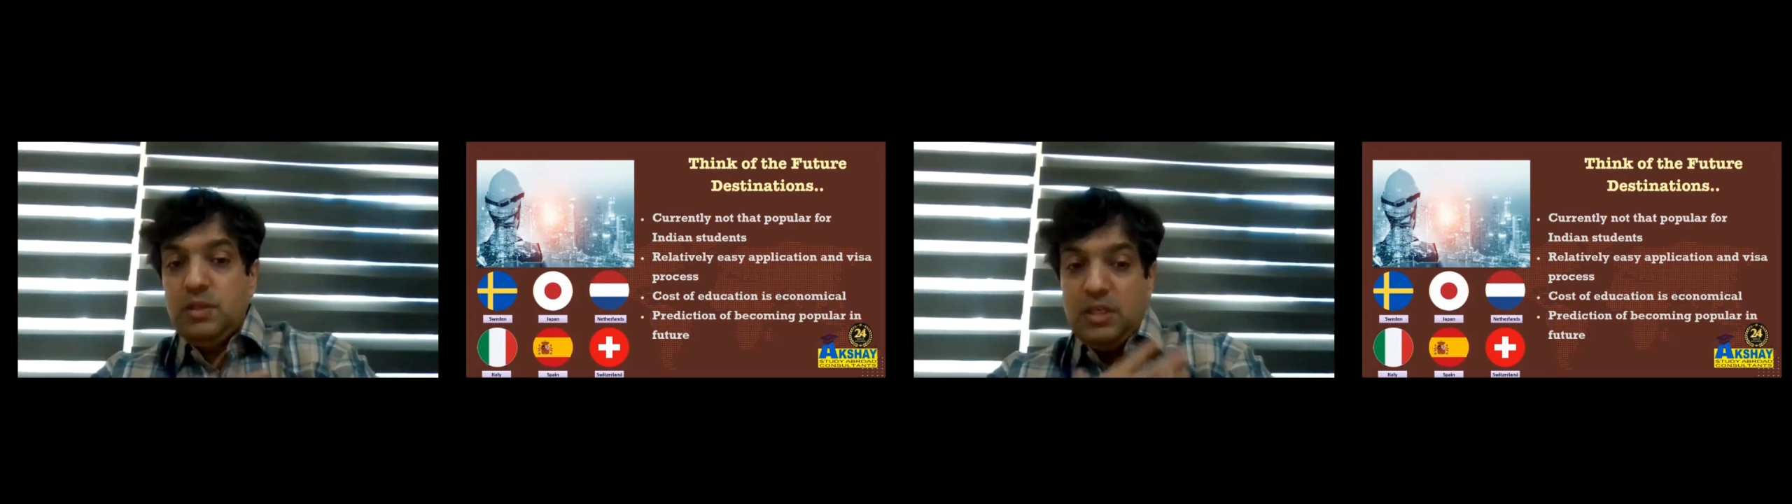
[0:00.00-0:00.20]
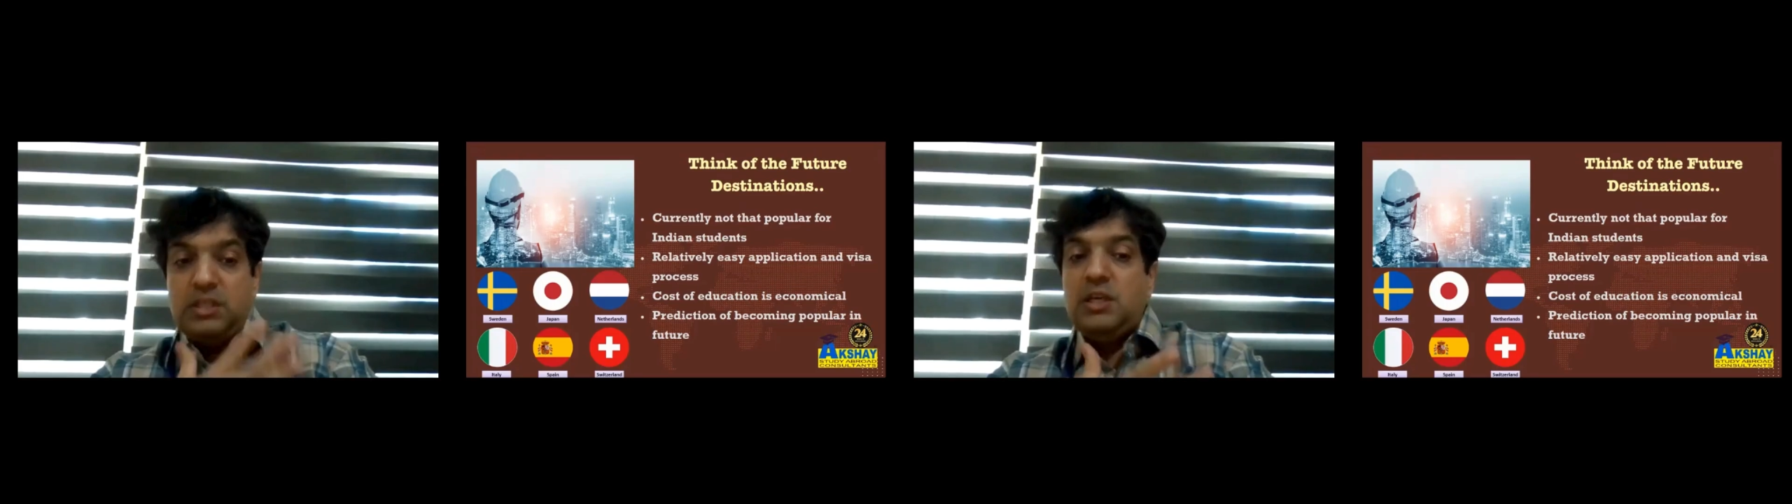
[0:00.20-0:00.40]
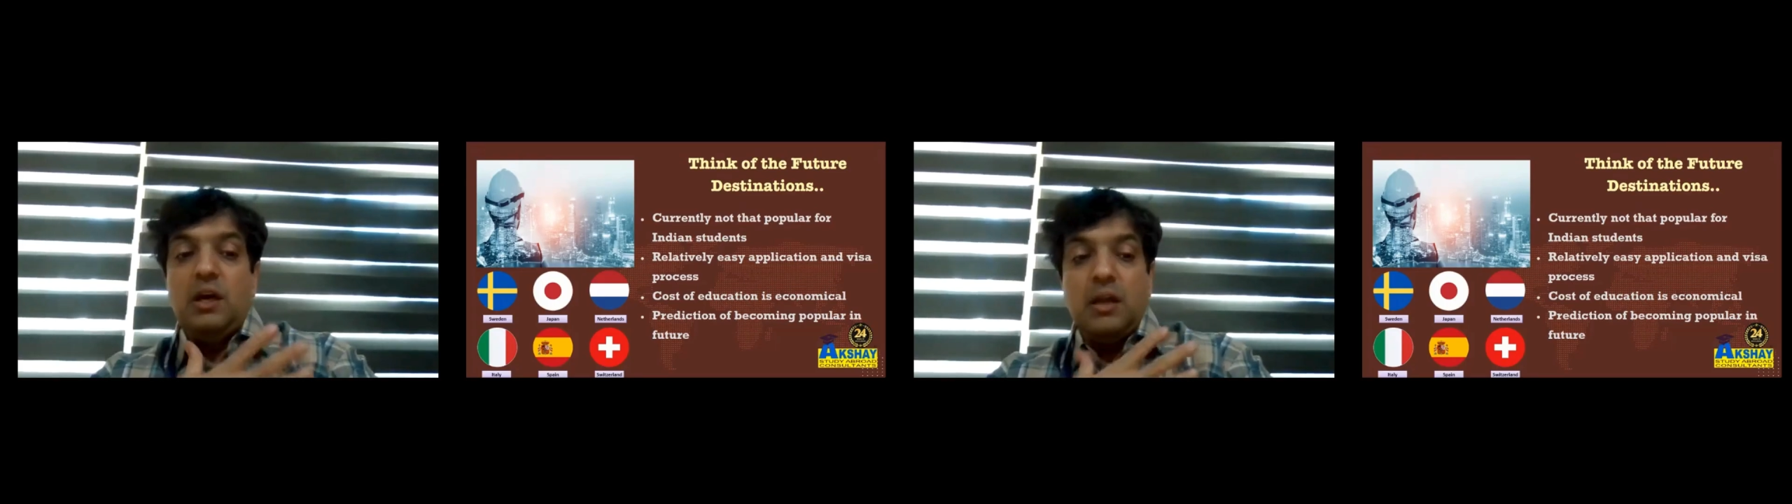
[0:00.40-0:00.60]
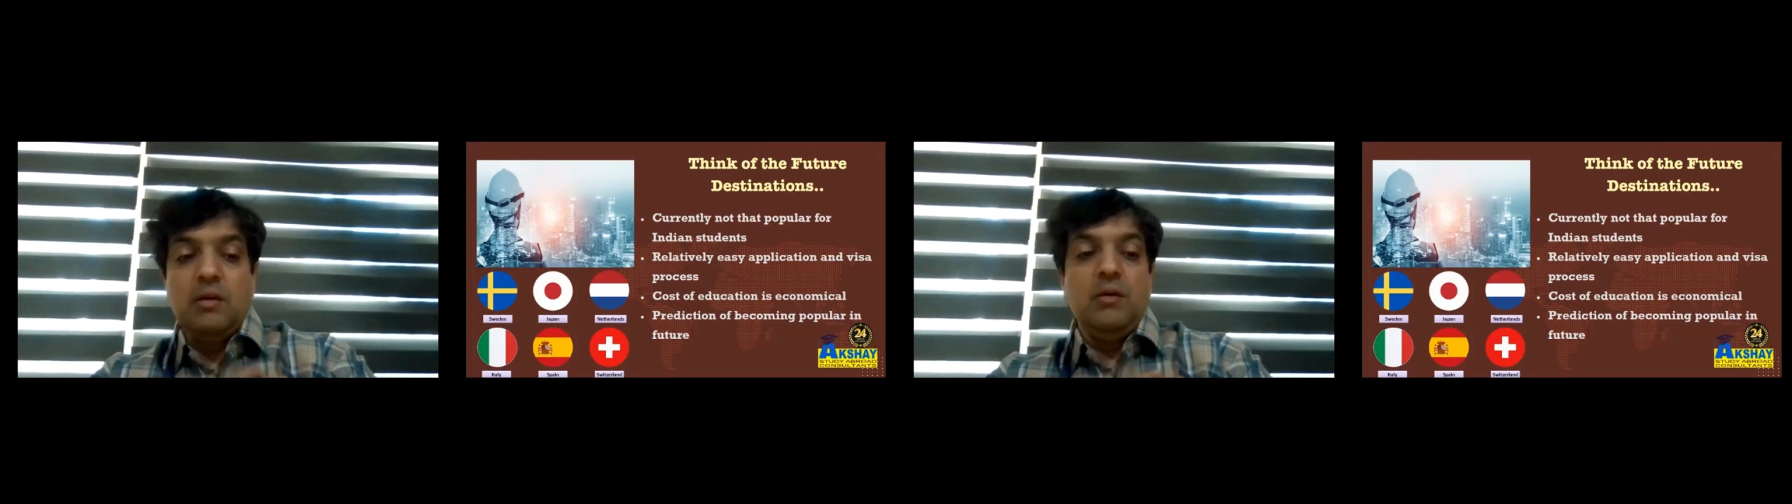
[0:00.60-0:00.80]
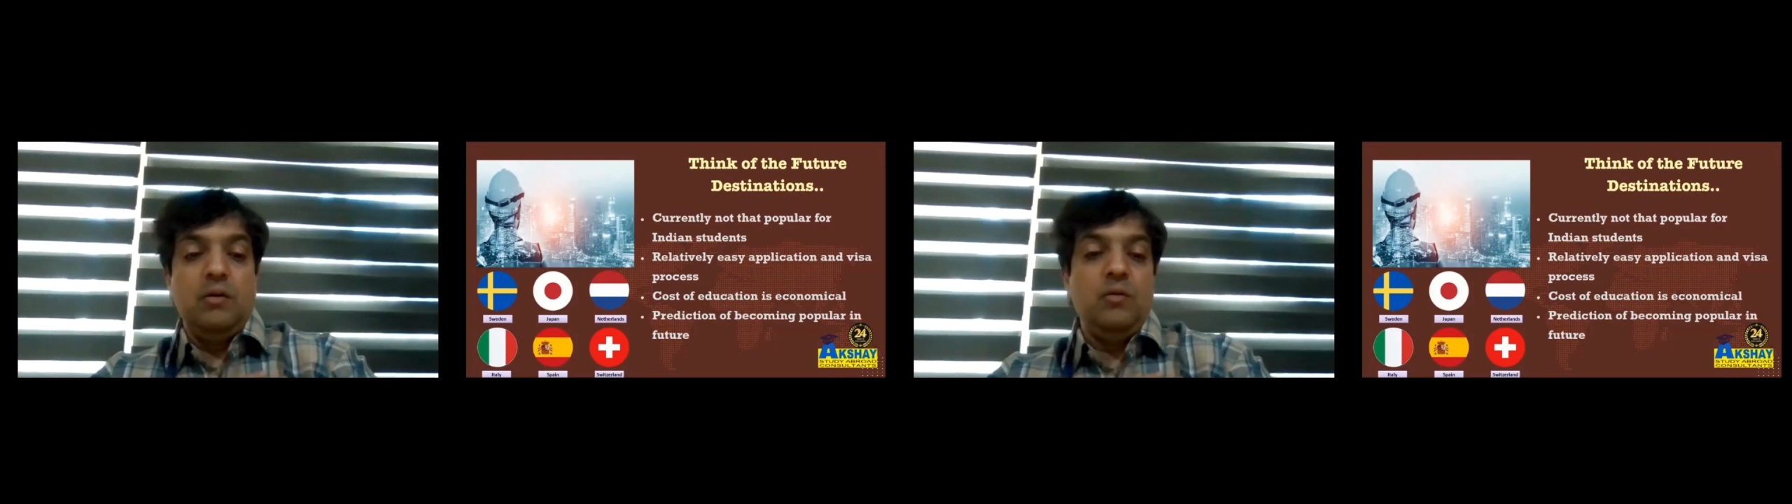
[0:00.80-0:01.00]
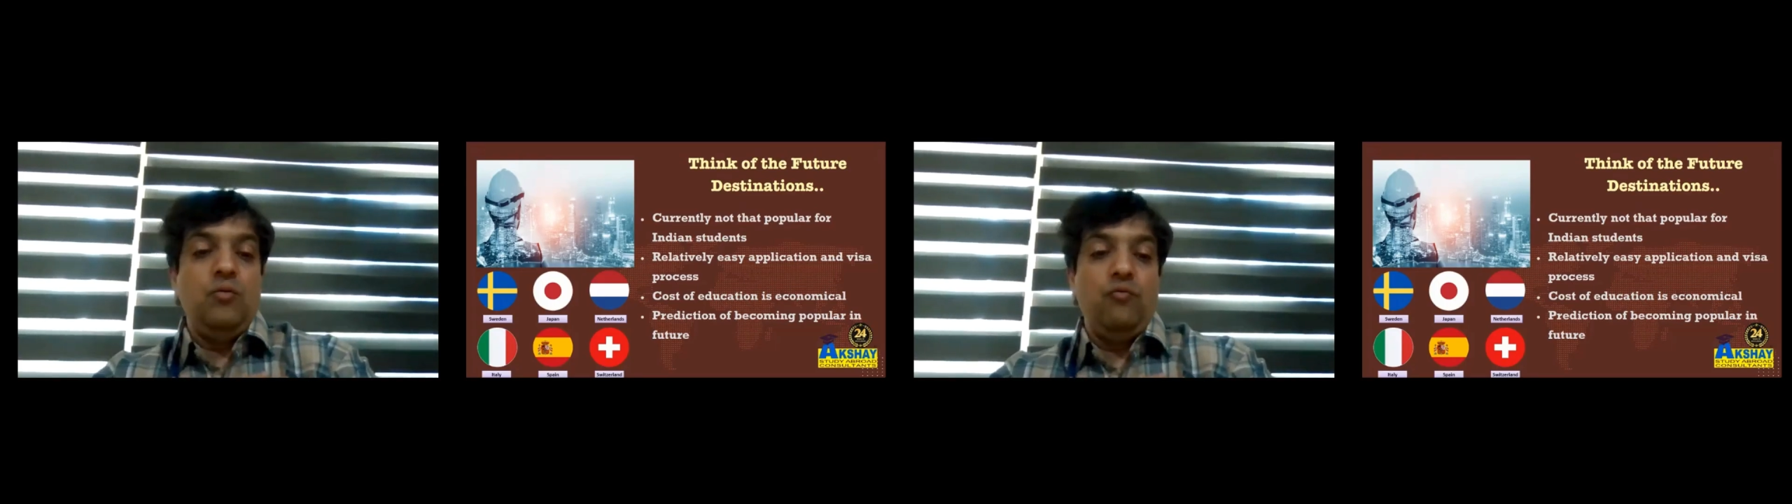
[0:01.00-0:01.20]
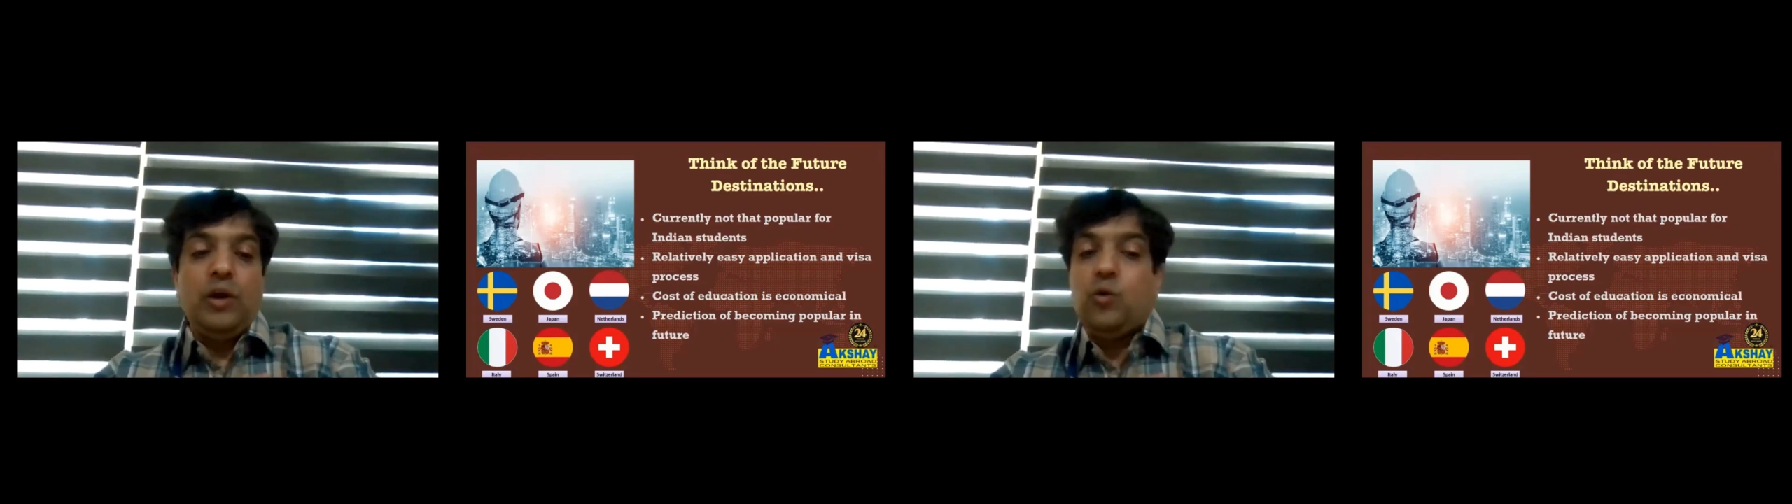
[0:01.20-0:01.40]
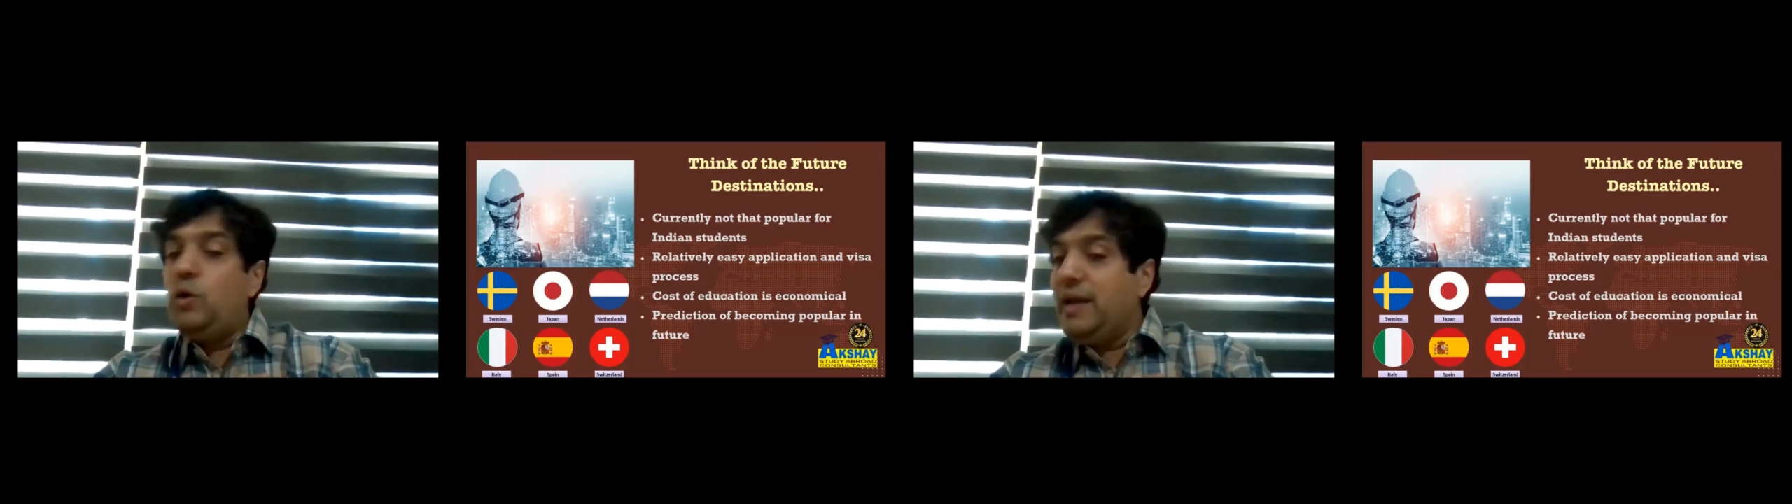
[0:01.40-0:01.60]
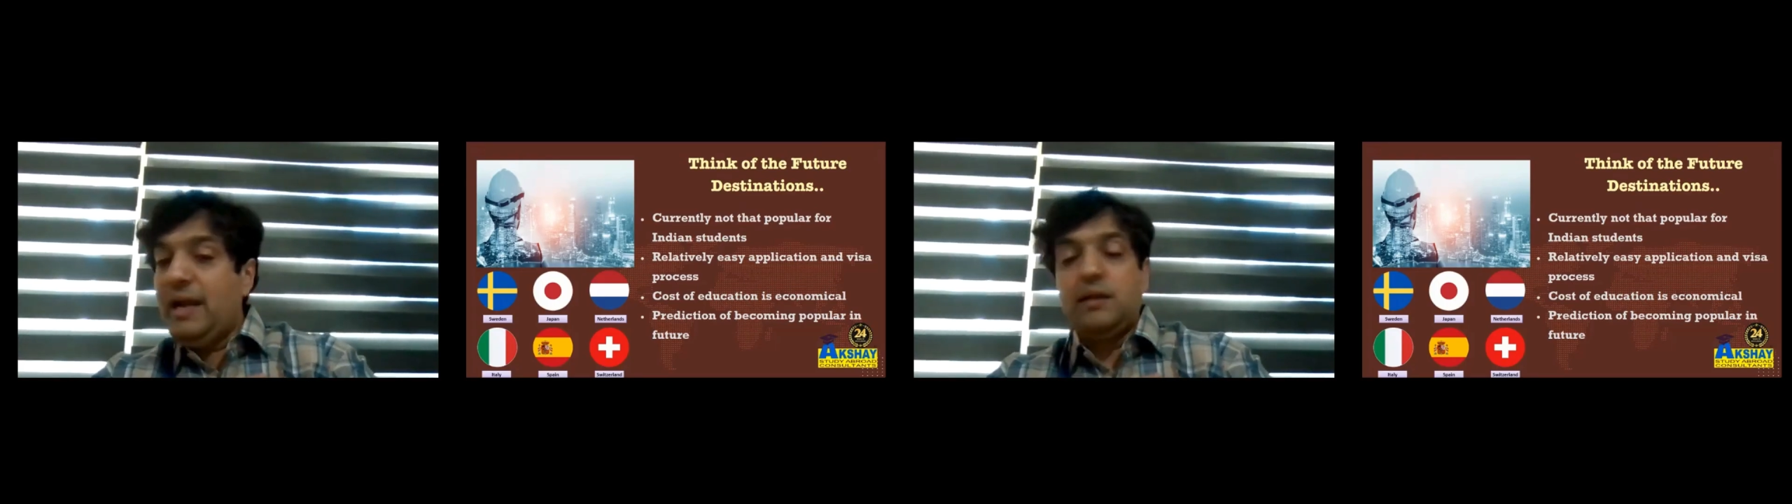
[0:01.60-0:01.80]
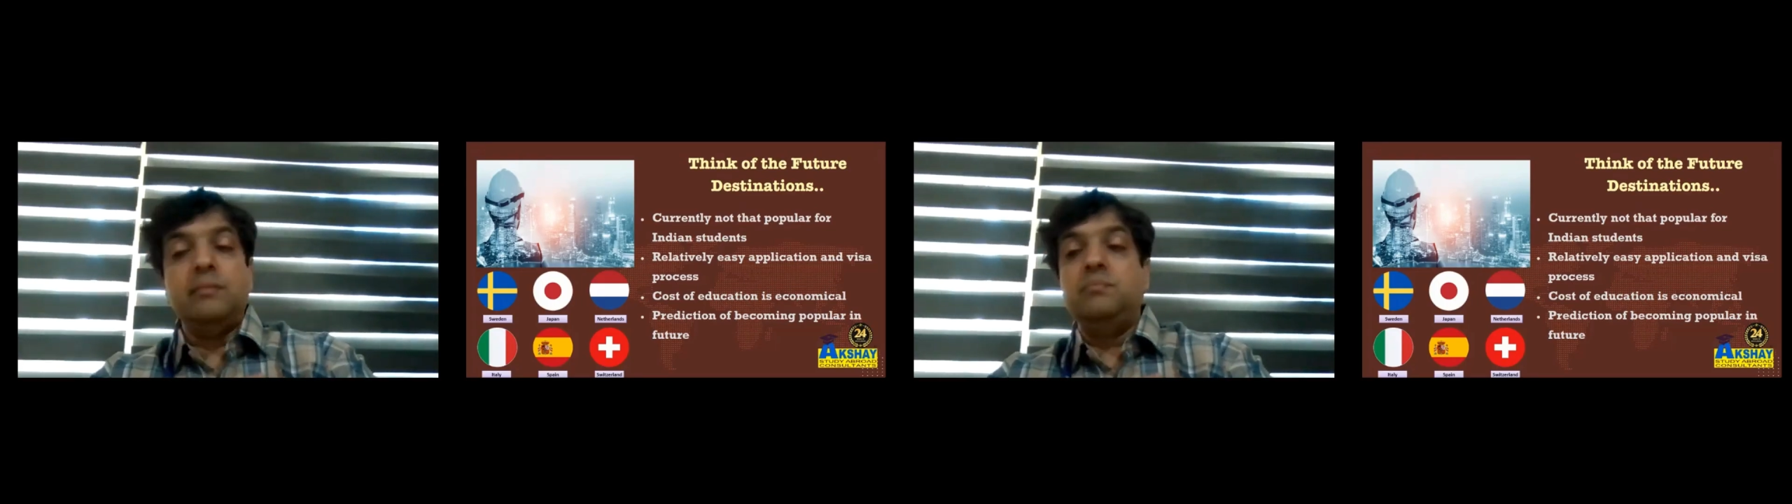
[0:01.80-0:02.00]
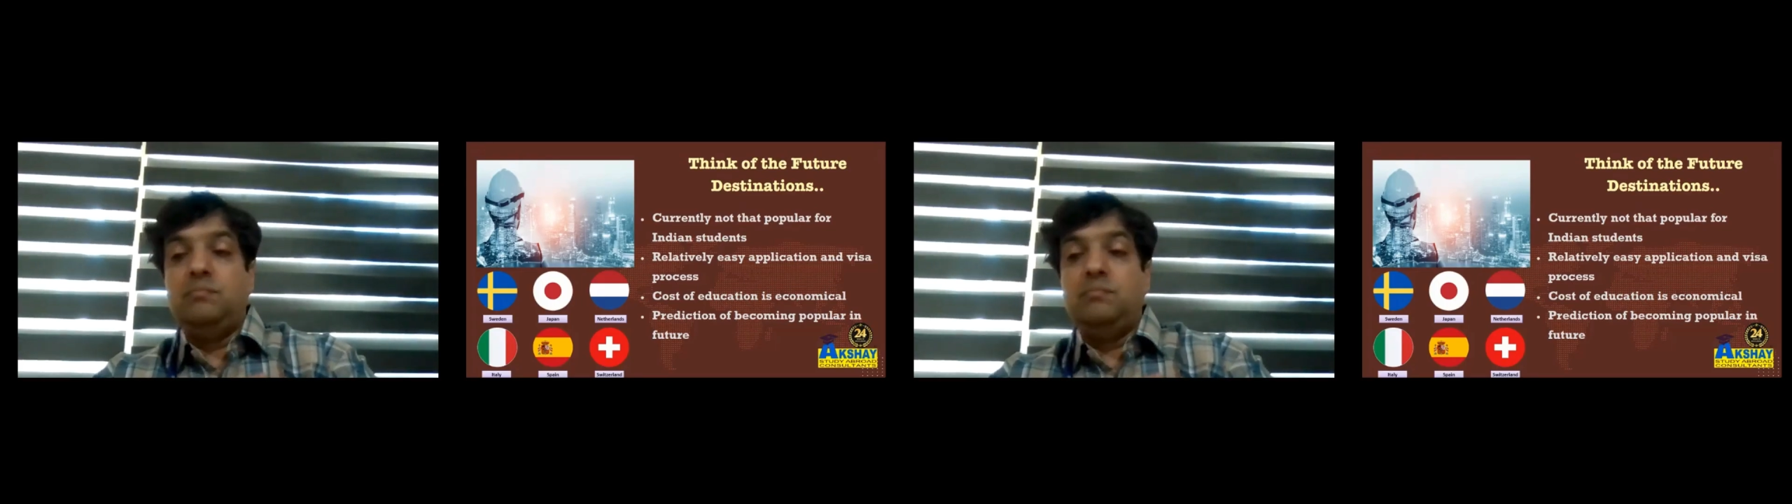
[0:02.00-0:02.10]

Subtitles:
This year, we could get